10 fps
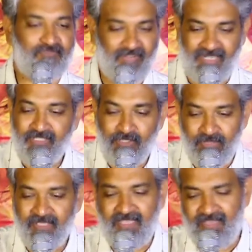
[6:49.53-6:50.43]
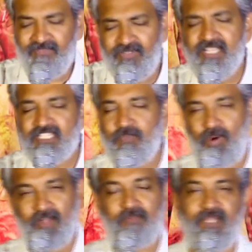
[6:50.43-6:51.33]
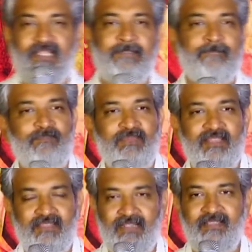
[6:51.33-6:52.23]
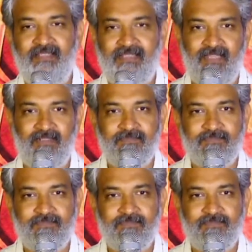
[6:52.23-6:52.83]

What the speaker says: fine tuning every small bit that he can.